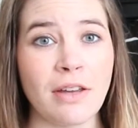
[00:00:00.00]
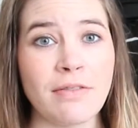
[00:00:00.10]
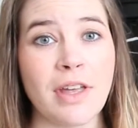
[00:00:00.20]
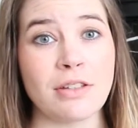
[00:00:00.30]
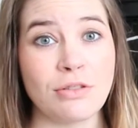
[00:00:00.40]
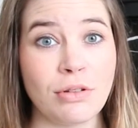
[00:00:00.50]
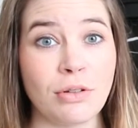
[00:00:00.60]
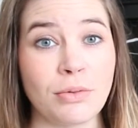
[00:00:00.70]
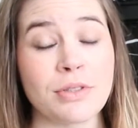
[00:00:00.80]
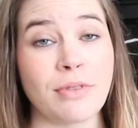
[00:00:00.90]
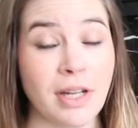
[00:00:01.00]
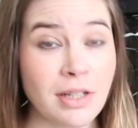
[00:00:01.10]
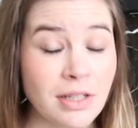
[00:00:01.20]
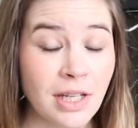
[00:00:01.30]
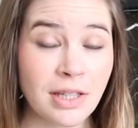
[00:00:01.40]
if that student was
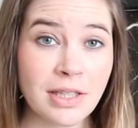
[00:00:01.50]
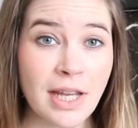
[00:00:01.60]
ready to take the